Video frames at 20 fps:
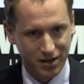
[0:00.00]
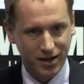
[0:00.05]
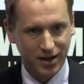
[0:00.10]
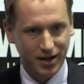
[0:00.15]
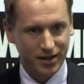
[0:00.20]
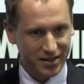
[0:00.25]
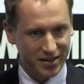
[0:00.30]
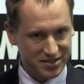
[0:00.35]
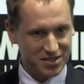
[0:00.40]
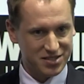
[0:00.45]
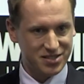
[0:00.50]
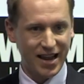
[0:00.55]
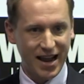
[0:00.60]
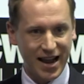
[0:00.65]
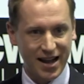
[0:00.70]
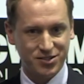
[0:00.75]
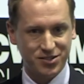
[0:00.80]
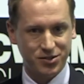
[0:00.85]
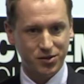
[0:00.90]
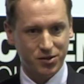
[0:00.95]
And this is the
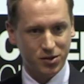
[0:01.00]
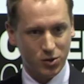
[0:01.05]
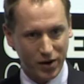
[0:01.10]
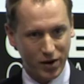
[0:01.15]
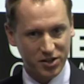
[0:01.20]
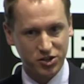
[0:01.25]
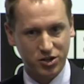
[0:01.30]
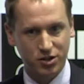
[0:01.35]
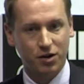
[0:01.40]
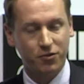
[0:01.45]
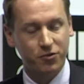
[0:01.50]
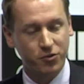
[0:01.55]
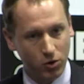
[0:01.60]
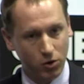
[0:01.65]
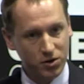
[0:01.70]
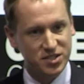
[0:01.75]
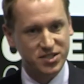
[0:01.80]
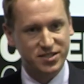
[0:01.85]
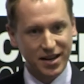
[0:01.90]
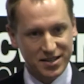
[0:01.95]
answer to the question. Of
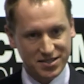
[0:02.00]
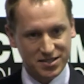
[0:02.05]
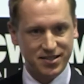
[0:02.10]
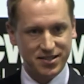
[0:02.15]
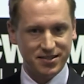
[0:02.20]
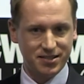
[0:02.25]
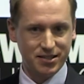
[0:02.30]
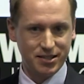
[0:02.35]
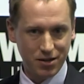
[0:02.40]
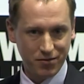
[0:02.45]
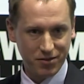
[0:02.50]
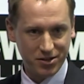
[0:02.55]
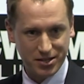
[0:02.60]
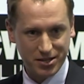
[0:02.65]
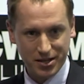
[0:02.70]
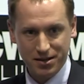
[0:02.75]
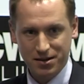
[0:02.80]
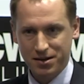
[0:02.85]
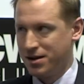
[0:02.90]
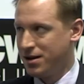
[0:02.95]
course, there is a
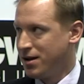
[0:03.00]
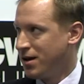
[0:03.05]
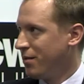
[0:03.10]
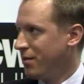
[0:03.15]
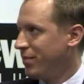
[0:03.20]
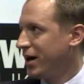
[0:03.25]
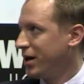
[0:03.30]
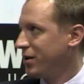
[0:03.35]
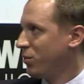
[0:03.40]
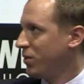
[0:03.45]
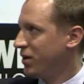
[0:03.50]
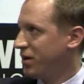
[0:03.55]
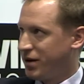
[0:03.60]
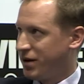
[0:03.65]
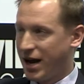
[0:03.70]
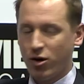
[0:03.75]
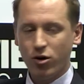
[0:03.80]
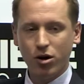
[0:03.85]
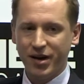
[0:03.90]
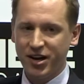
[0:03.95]
sensitivity, but
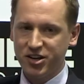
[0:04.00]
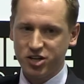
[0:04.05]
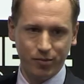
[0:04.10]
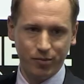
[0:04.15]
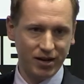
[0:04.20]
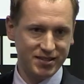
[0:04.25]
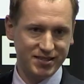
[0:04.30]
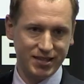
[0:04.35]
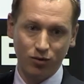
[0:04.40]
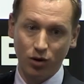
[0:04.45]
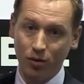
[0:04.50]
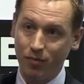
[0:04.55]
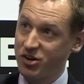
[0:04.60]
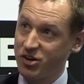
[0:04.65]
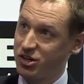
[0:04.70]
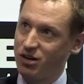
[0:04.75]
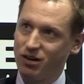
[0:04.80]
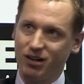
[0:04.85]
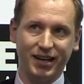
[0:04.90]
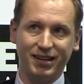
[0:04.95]
in our measurements, and we
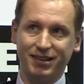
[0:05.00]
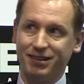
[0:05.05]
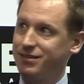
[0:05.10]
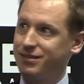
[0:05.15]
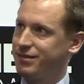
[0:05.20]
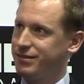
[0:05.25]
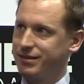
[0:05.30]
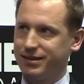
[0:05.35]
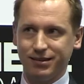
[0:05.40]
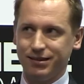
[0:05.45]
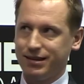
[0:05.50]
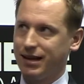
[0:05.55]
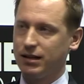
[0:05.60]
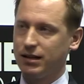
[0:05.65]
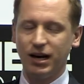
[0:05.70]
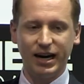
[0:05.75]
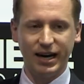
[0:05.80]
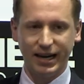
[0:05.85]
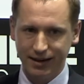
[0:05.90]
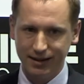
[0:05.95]
measured like a
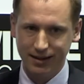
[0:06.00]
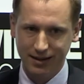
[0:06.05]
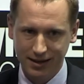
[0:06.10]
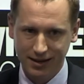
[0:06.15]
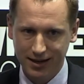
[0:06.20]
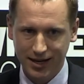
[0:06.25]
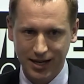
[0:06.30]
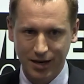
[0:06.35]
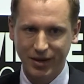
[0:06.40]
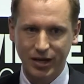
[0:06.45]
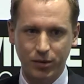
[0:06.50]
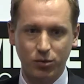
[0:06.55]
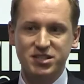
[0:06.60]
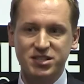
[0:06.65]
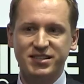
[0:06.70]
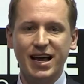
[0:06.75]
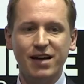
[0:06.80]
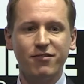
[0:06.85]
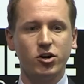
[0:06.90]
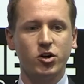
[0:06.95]
lot, it was
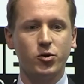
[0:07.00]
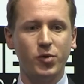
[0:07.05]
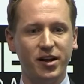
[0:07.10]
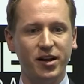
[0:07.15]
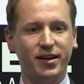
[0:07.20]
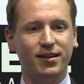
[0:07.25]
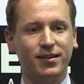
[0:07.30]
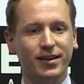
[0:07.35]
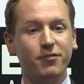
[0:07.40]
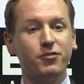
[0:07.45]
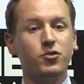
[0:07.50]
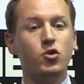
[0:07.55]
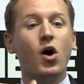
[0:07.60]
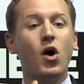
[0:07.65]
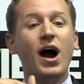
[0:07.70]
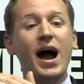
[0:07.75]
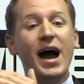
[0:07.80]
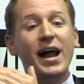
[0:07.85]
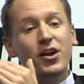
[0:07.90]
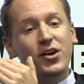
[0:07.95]
never critical if you
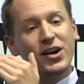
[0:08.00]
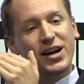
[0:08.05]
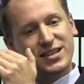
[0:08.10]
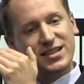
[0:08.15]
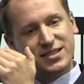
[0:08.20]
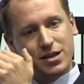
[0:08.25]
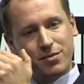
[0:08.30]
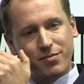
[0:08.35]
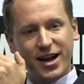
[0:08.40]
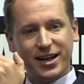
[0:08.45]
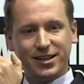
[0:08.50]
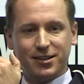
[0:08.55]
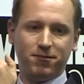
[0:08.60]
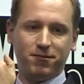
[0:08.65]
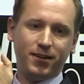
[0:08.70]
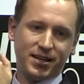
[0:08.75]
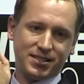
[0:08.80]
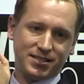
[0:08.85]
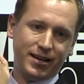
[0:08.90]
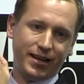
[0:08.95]
underestimate the
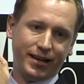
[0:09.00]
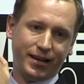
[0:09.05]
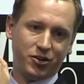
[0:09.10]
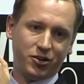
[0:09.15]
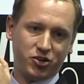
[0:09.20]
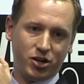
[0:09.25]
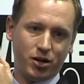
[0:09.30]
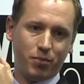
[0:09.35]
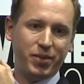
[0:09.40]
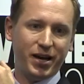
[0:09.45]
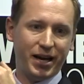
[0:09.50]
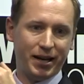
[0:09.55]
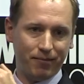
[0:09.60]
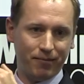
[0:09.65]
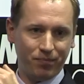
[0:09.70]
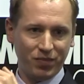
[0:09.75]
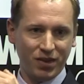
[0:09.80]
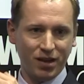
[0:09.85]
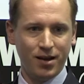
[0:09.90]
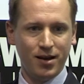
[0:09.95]
flux linkage a bit.
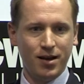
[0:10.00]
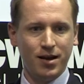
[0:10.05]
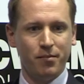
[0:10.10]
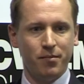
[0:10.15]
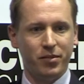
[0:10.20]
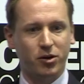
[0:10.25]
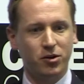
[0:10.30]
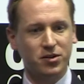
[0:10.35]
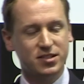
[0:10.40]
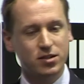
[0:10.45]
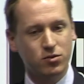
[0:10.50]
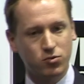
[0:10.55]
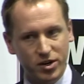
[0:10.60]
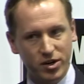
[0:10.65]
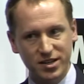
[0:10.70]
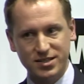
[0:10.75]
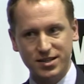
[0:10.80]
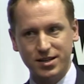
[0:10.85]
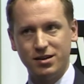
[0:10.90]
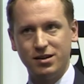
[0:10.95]
Because the
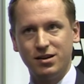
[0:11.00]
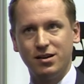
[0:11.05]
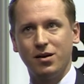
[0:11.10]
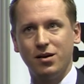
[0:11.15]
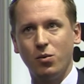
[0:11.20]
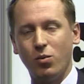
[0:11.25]
reason,